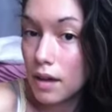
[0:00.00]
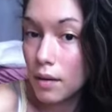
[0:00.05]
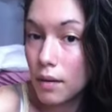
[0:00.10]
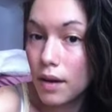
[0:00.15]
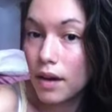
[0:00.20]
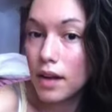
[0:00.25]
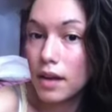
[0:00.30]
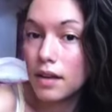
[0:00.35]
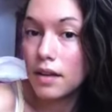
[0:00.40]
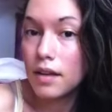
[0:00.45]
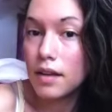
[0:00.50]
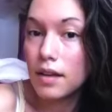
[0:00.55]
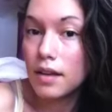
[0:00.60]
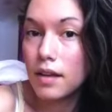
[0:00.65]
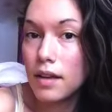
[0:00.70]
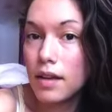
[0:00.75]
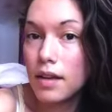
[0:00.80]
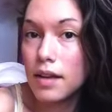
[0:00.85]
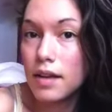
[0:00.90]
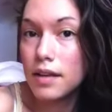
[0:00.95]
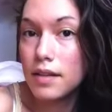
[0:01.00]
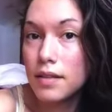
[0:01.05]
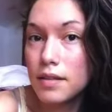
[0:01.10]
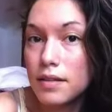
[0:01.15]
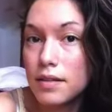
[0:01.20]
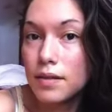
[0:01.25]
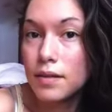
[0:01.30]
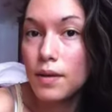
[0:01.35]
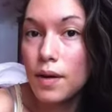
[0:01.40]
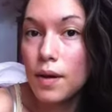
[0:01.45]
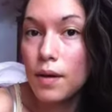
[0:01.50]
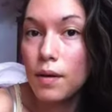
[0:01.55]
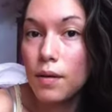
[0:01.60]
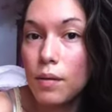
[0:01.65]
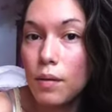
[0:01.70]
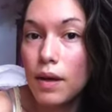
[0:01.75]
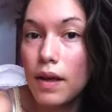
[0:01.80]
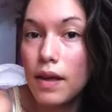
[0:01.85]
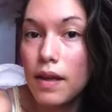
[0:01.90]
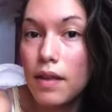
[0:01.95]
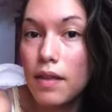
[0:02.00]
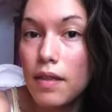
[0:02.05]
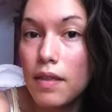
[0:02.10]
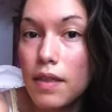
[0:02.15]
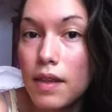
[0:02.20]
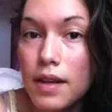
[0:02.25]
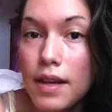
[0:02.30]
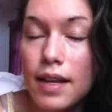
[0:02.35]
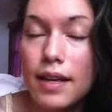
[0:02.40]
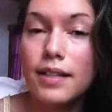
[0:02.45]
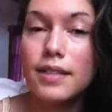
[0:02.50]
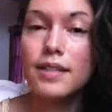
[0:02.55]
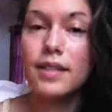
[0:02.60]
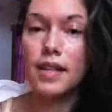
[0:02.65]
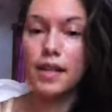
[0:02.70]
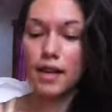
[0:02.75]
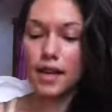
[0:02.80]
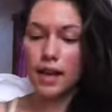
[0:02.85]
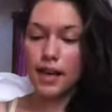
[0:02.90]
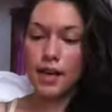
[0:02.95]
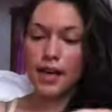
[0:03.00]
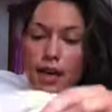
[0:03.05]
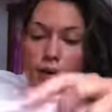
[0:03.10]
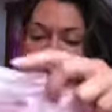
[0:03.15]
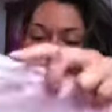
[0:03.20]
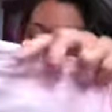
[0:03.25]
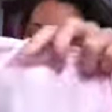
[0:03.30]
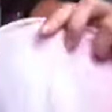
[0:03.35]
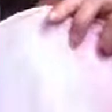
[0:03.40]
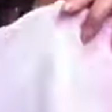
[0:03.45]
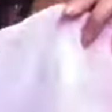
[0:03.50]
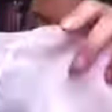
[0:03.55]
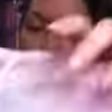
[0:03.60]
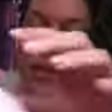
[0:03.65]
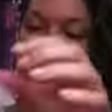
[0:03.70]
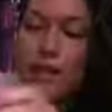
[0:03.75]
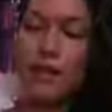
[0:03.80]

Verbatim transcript: Okay. So the next thing I got was like